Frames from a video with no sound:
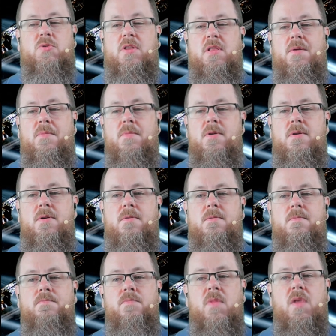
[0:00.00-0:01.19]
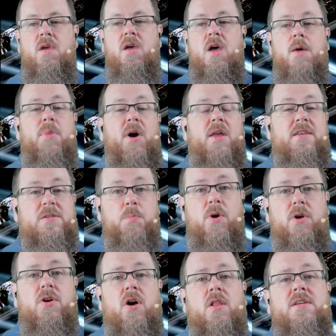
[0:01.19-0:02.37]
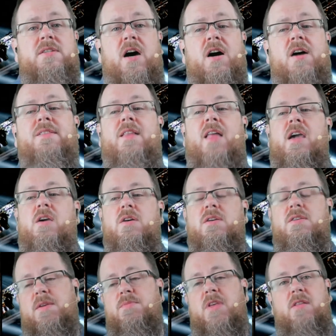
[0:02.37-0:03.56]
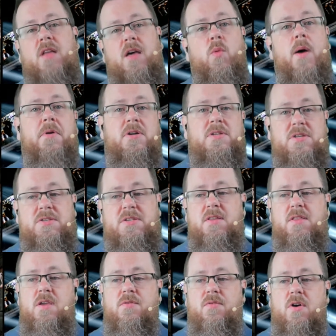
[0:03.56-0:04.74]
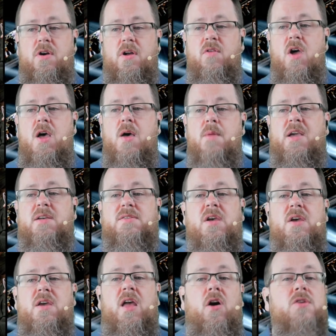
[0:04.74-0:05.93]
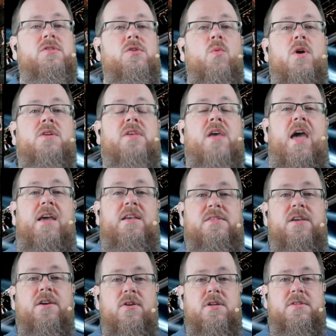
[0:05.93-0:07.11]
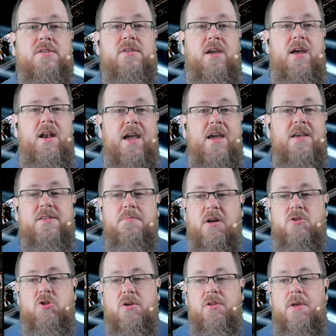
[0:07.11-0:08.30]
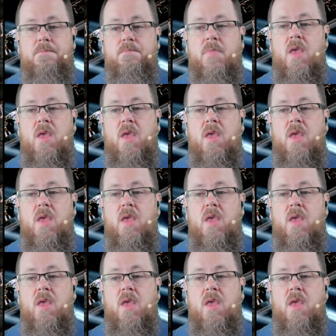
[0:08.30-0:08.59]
between them. But this protocol is unlike something like WebRTC that you've heard of, because it also works asynchronously and asymmetrically,